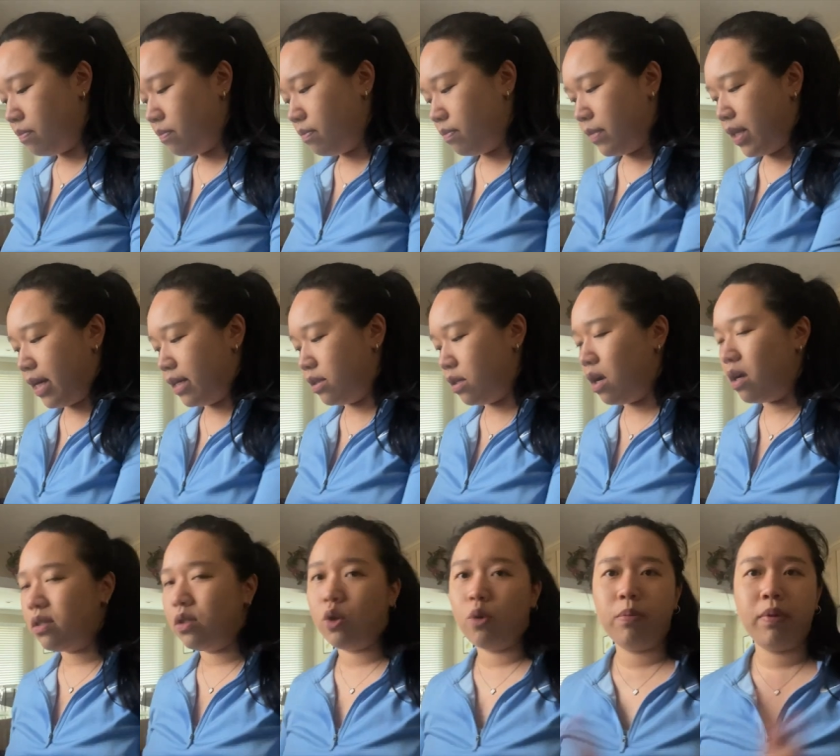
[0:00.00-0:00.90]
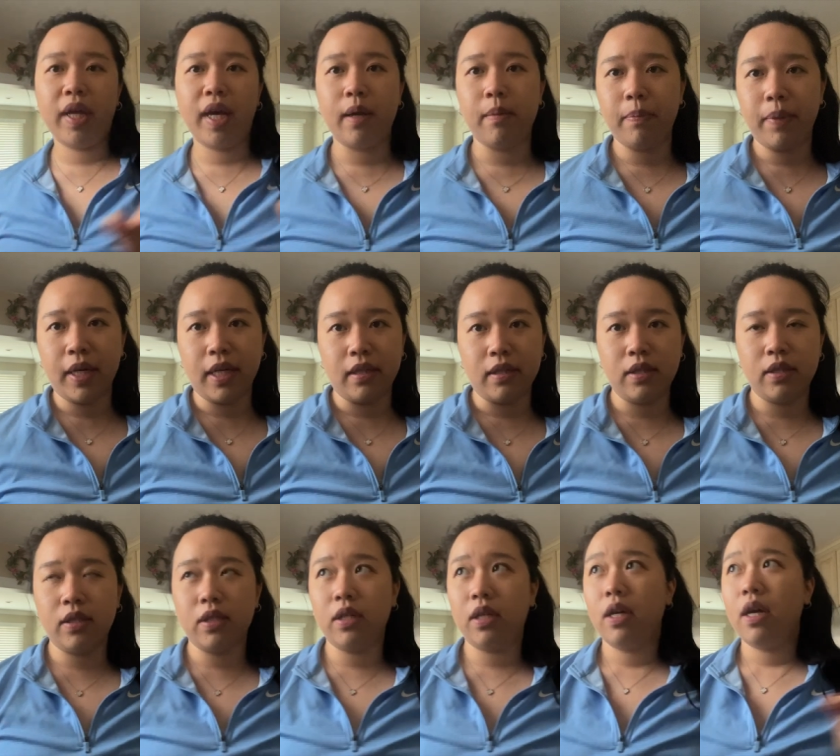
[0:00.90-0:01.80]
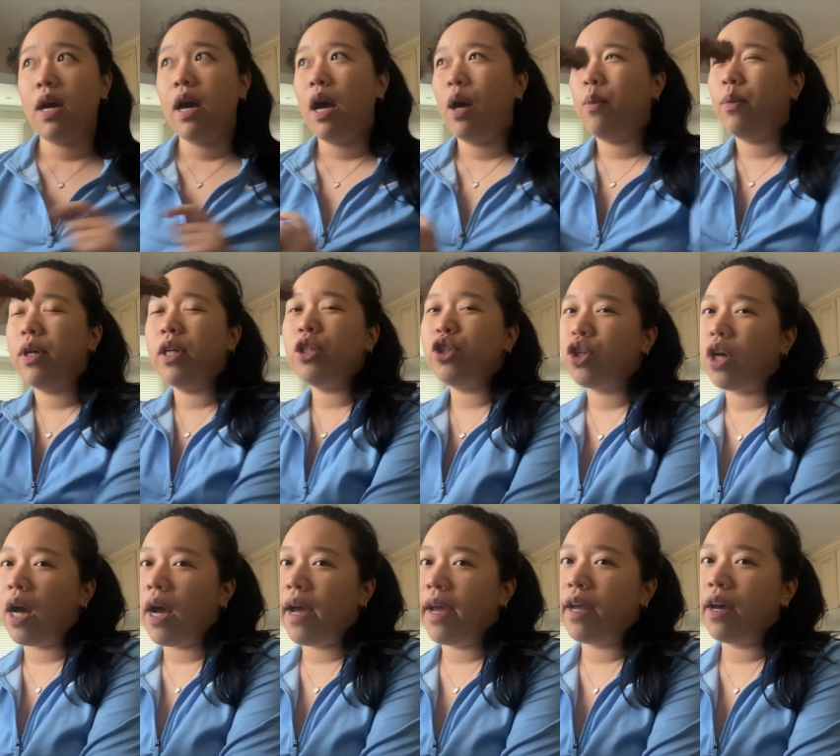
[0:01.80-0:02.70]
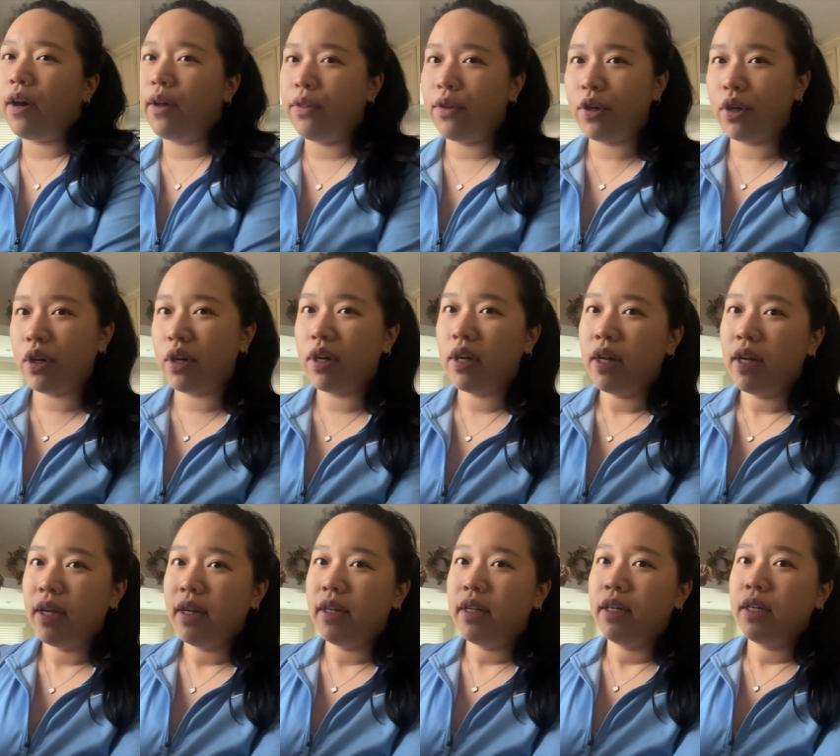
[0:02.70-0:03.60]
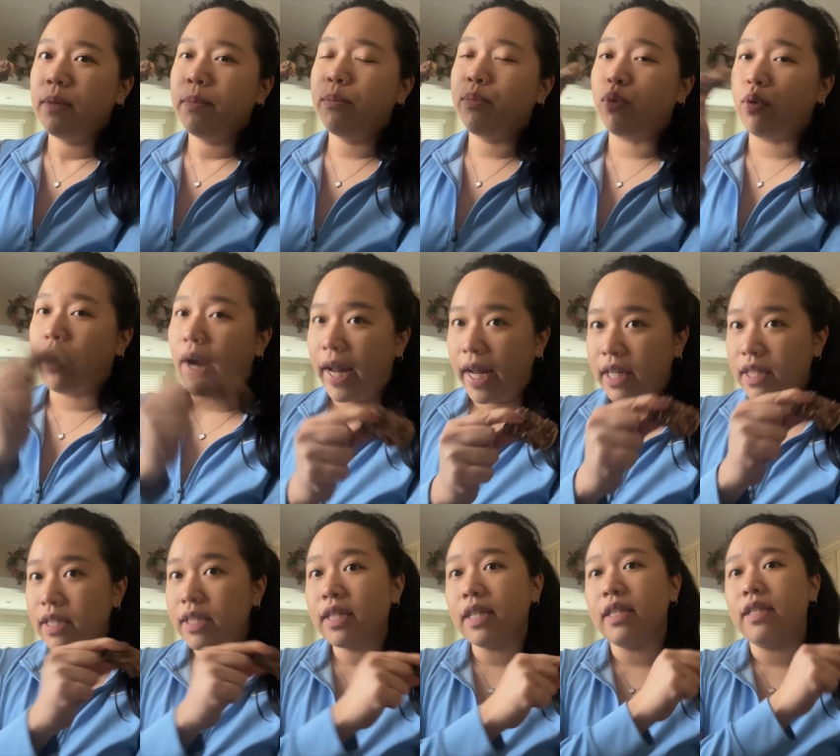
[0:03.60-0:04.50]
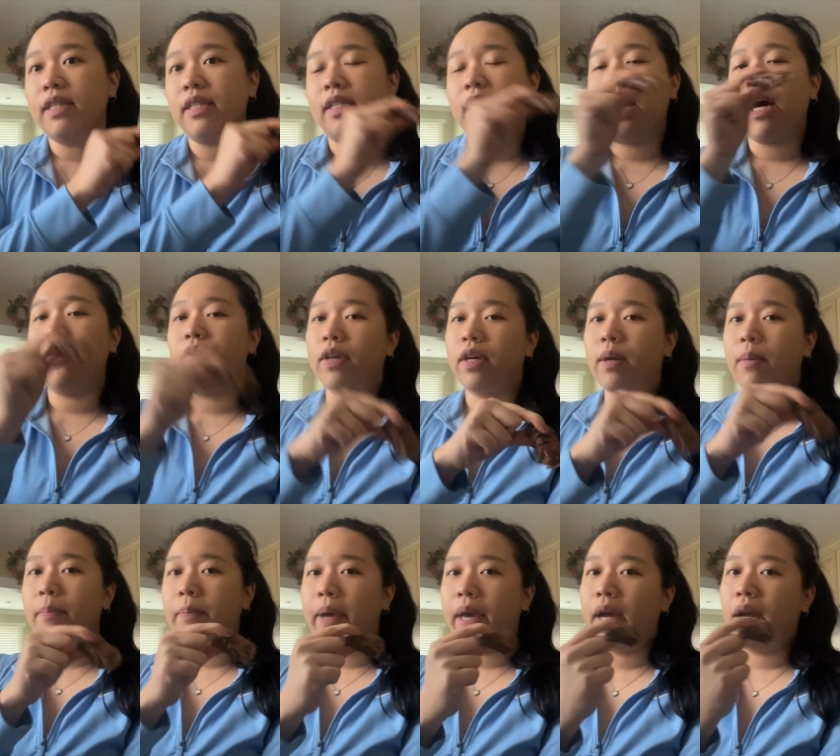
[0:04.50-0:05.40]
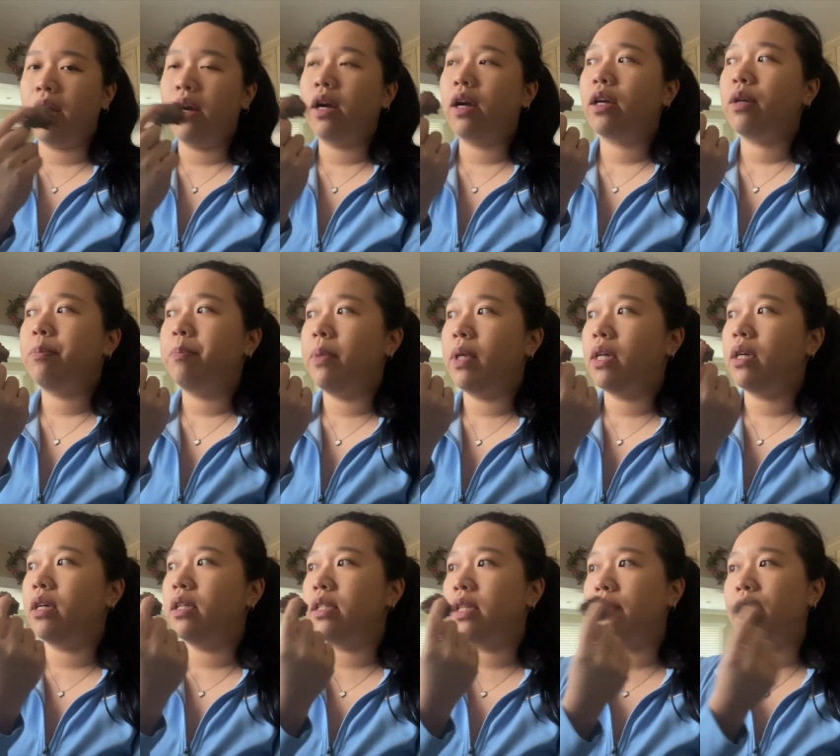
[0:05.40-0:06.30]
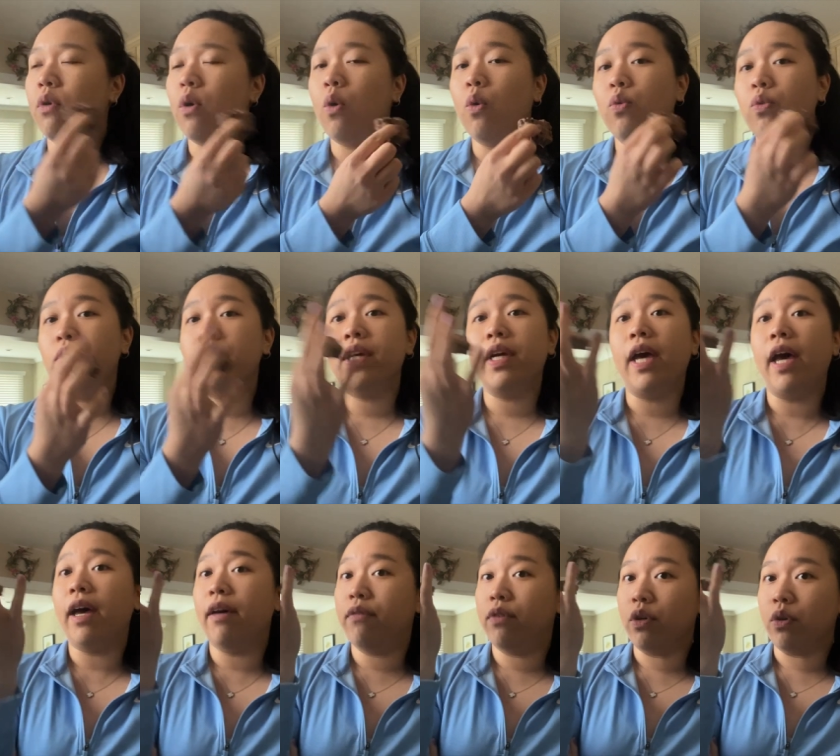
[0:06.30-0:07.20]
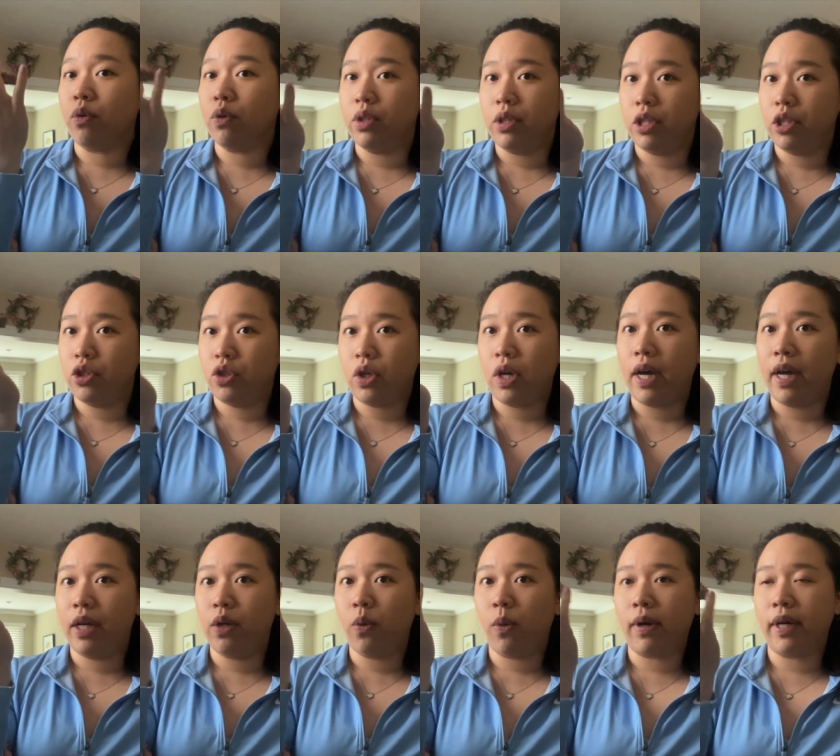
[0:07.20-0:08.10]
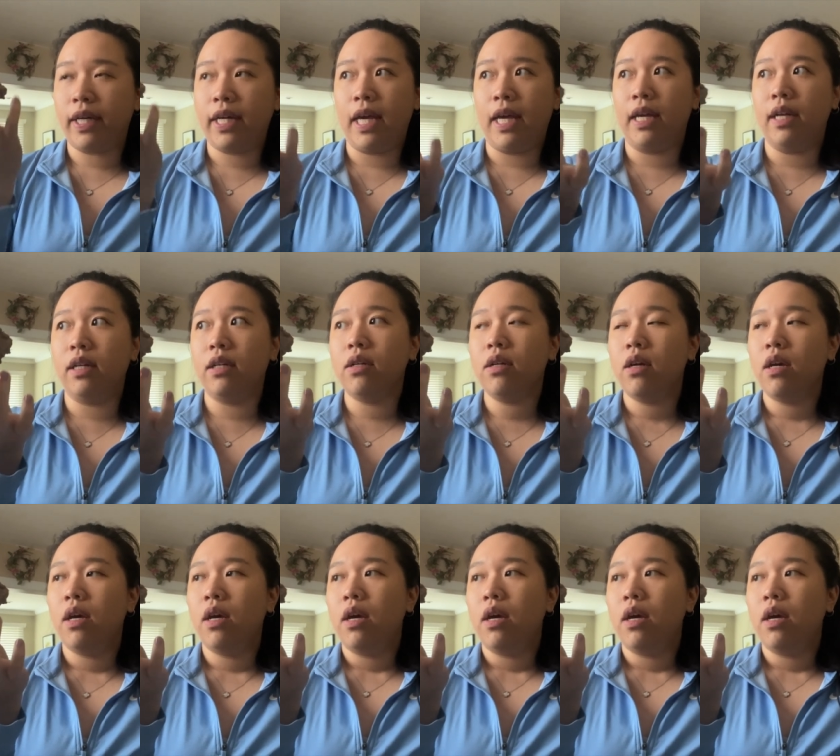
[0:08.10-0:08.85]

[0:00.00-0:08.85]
that's also plant-based. I wanna try other brands and see how they compare because I've only ever really tried Orgain.